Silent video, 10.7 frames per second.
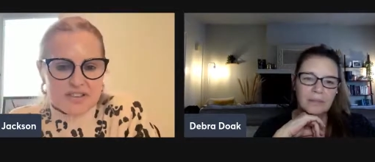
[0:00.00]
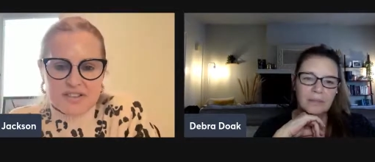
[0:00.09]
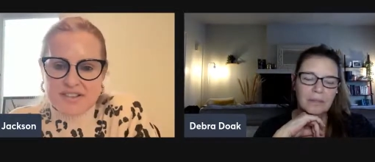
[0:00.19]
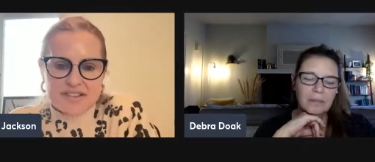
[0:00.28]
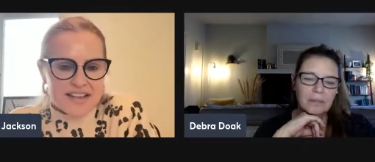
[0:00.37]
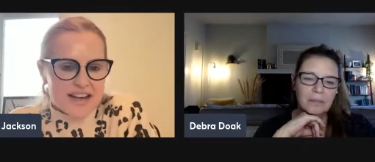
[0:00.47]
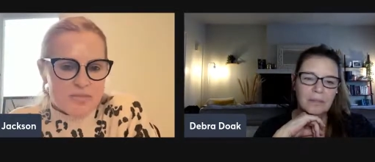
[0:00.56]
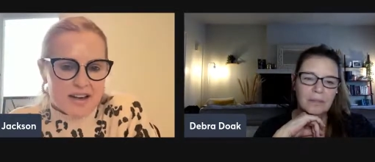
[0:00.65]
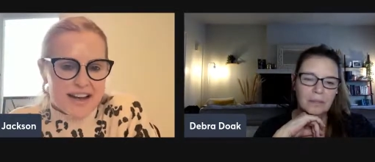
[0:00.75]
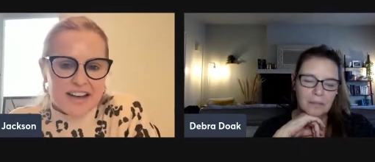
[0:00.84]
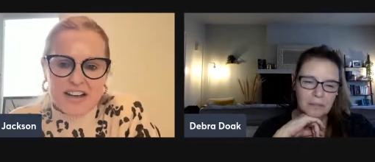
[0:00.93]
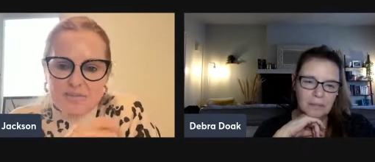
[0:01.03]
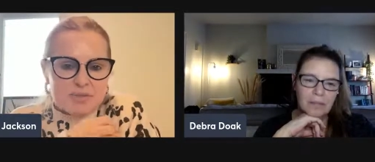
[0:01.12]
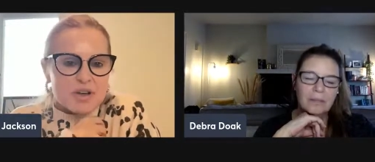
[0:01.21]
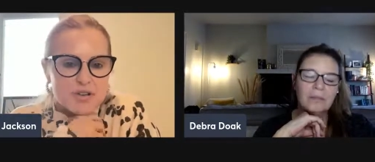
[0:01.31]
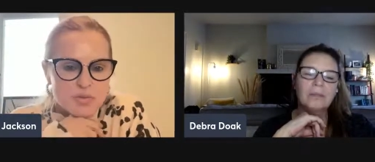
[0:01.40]
Speaker 1: sustainable outcomes
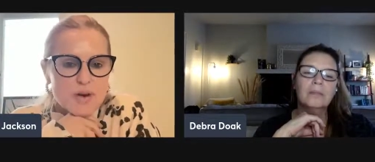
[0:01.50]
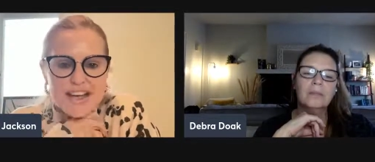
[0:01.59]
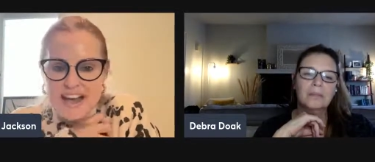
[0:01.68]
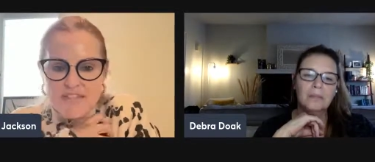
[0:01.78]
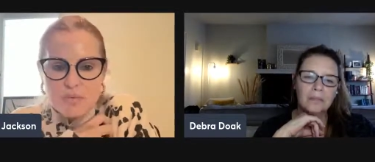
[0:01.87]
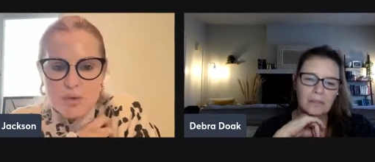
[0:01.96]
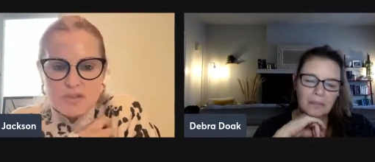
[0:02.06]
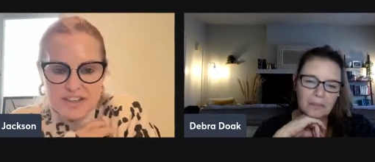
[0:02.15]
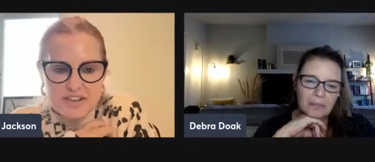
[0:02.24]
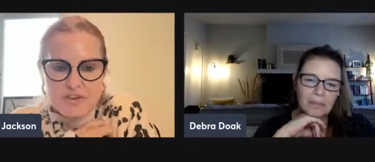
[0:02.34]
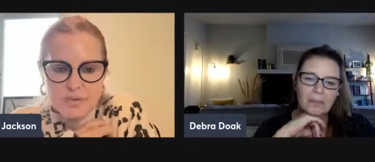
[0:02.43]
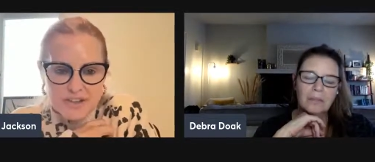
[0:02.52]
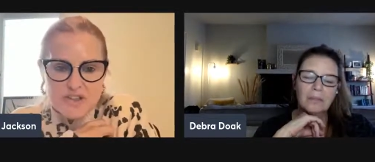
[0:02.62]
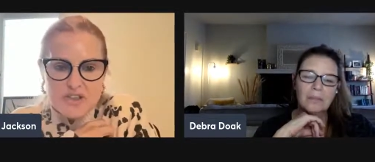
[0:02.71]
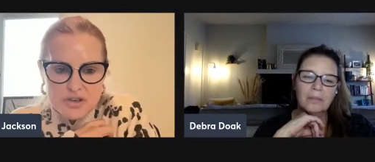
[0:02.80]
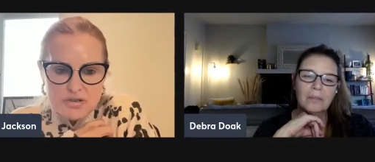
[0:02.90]
because we have walked in everyone's
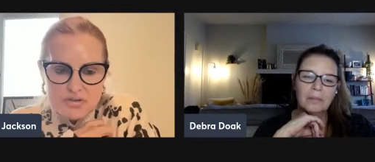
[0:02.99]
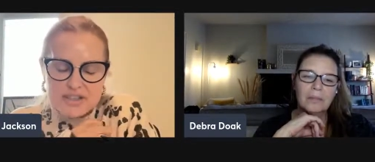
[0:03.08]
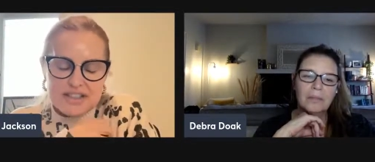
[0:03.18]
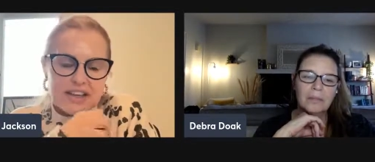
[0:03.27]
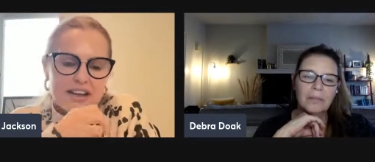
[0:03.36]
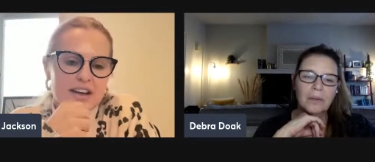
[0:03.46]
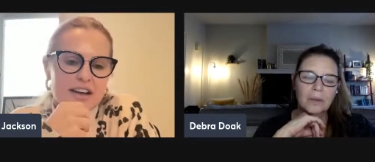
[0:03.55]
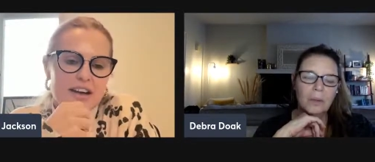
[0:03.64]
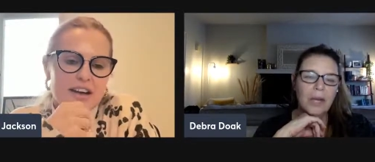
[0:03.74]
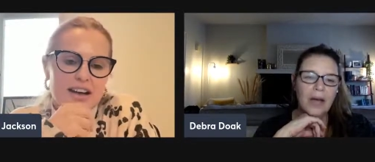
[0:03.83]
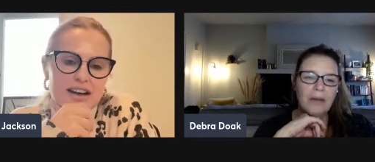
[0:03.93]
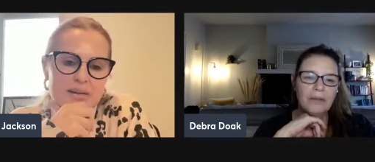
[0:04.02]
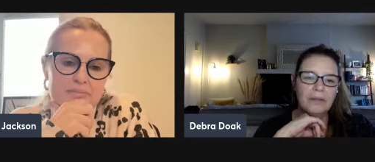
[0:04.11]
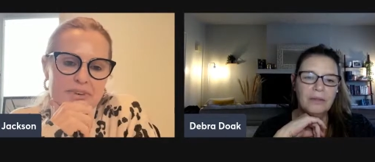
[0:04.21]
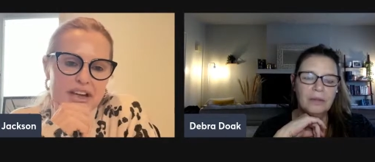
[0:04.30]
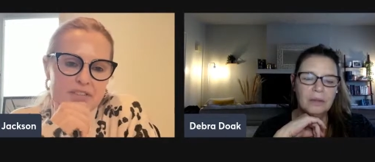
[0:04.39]
shoes. Um, have.
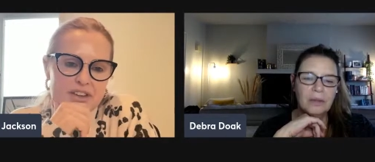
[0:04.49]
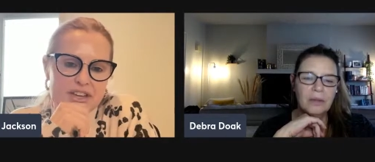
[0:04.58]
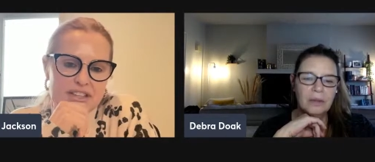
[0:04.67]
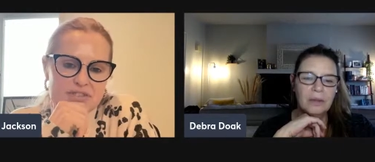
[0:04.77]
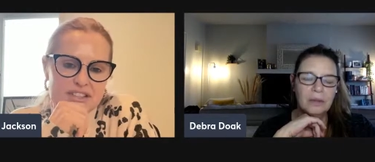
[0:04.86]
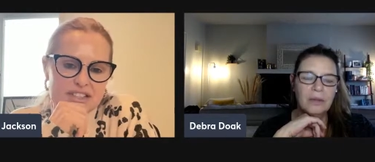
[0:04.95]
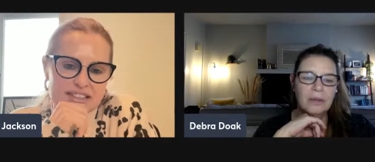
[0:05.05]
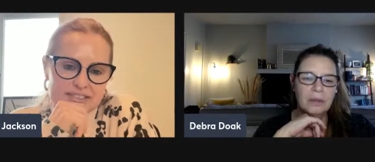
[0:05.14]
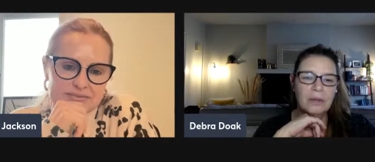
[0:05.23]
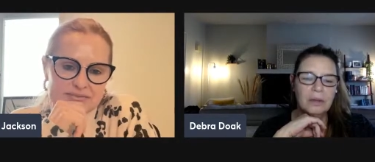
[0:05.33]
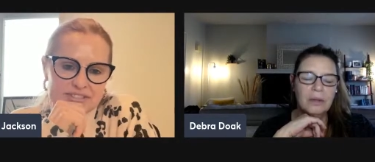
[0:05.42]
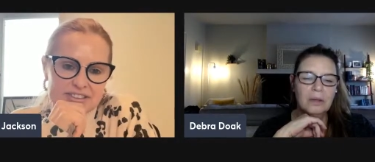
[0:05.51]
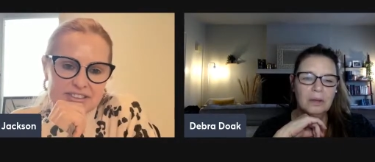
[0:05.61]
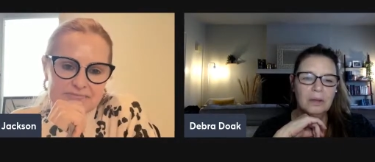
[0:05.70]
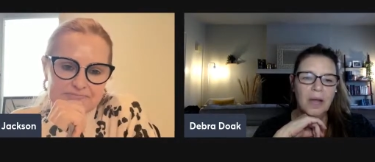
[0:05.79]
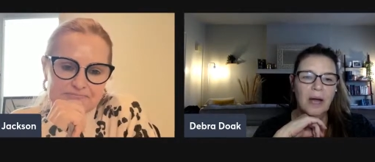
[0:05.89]
you know.
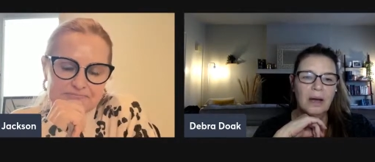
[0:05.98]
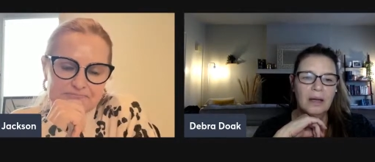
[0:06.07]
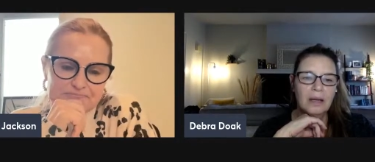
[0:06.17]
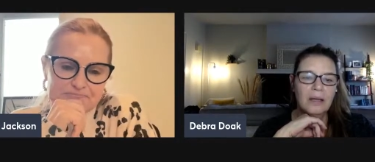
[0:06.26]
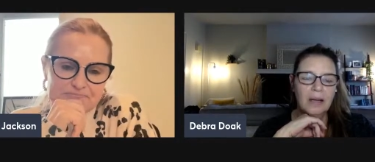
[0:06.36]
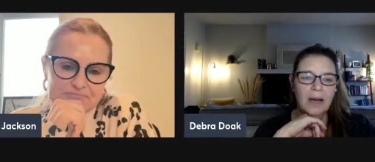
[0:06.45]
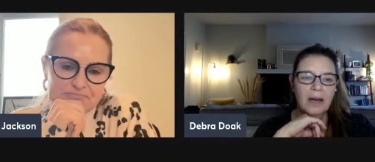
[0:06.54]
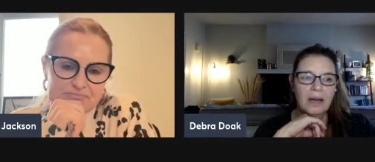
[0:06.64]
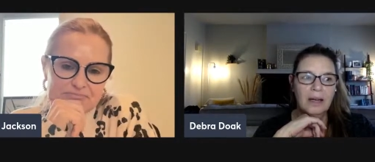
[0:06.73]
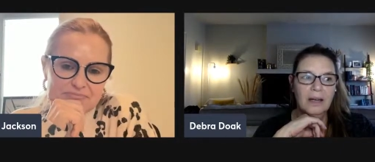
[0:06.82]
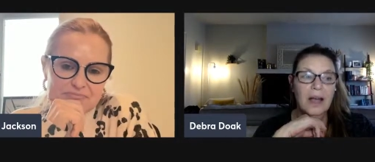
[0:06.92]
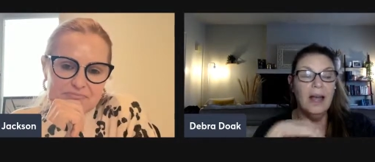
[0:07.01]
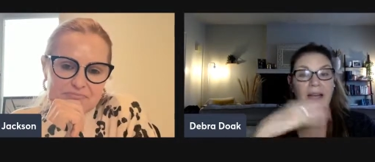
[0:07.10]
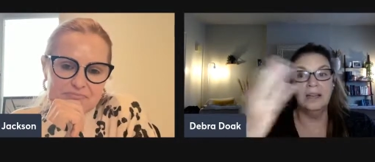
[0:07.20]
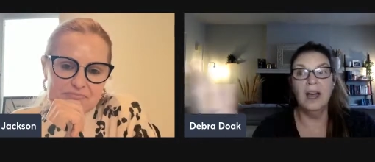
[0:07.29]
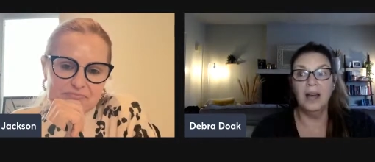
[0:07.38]
Speaker 2: Yeah, yeah
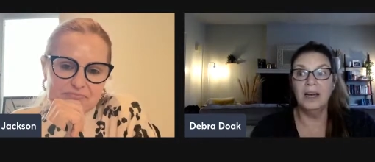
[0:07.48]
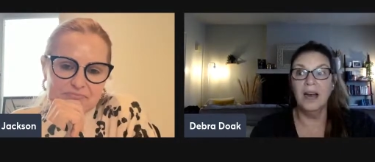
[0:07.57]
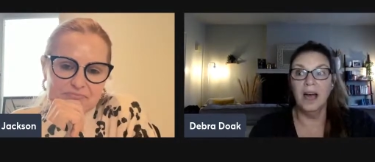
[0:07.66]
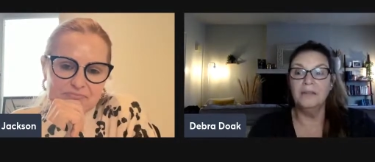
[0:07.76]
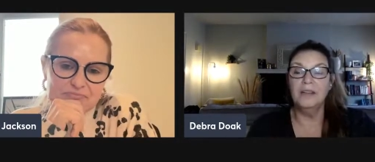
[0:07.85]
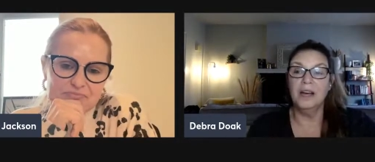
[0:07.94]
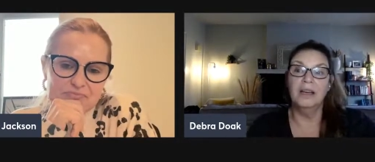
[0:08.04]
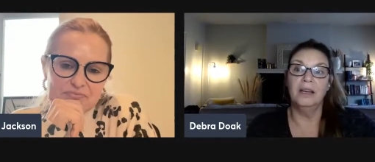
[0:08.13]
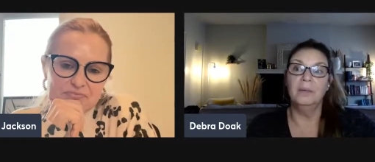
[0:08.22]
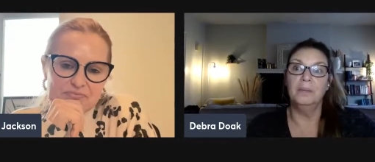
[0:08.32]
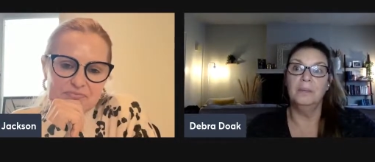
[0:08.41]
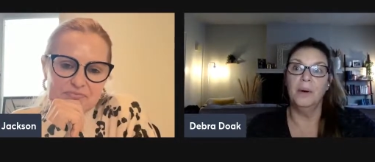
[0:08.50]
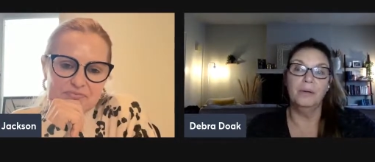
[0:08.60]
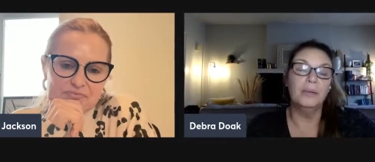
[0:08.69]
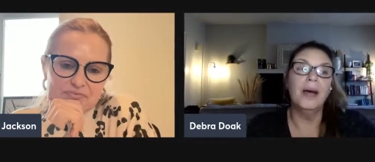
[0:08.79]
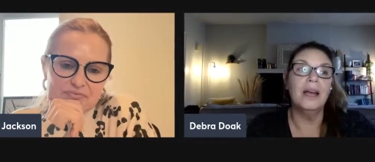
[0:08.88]
and and I've done it
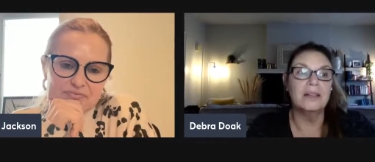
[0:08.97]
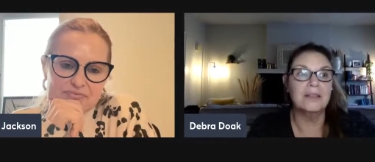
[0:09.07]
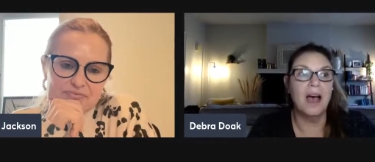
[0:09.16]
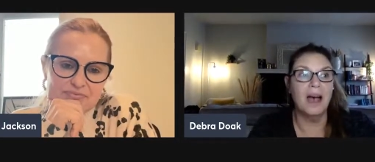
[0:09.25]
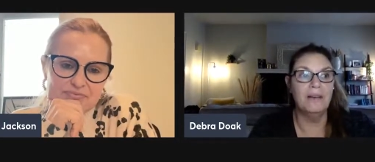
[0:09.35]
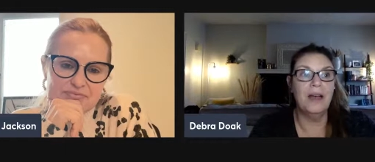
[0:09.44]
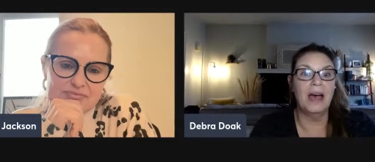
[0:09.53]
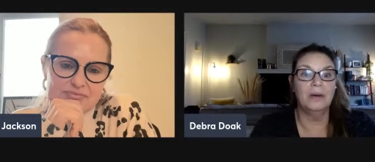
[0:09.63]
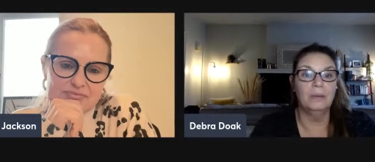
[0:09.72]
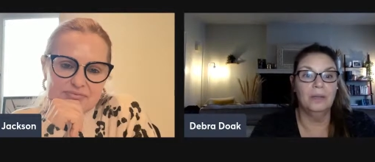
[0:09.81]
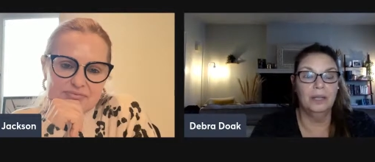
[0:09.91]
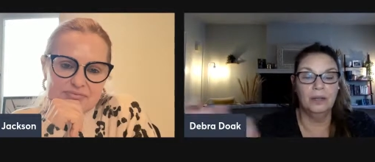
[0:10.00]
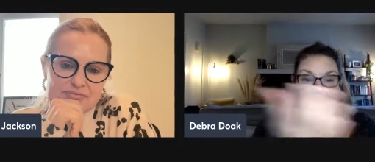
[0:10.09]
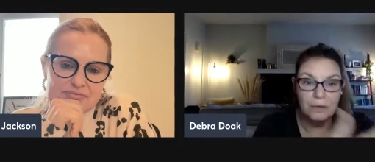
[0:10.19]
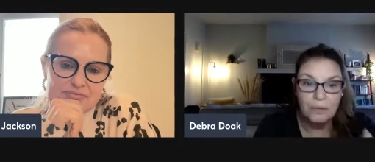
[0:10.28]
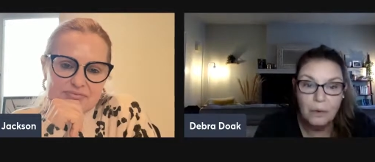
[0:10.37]
both ways. I've had a really
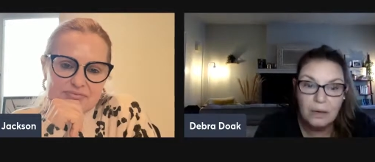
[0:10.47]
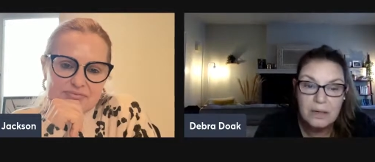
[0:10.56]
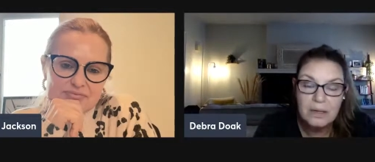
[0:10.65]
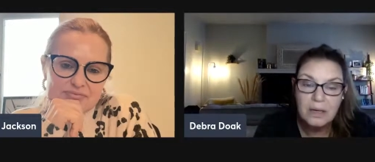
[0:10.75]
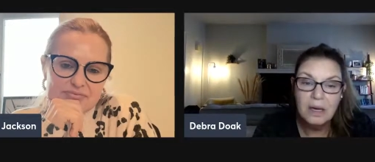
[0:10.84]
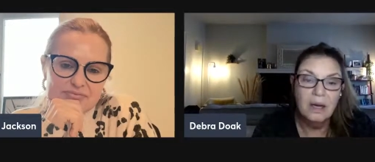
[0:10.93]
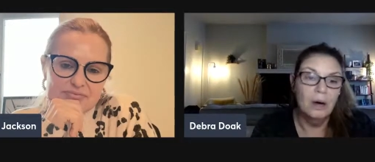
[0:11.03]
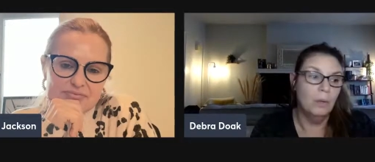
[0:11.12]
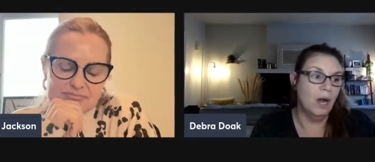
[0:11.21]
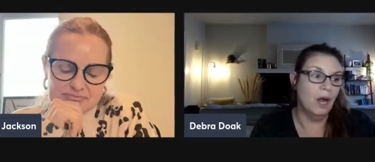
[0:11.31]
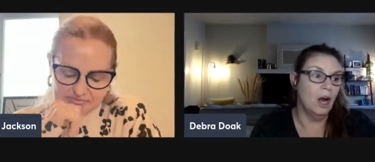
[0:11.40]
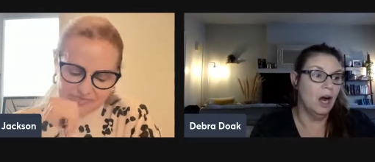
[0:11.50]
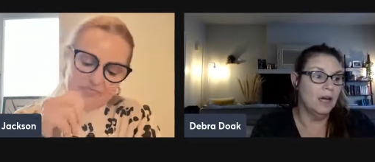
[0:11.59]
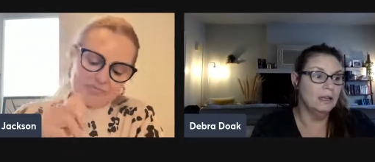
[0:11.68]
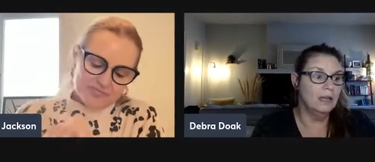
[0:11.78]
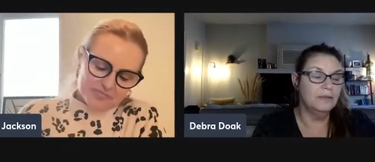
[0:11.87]
good divorce where I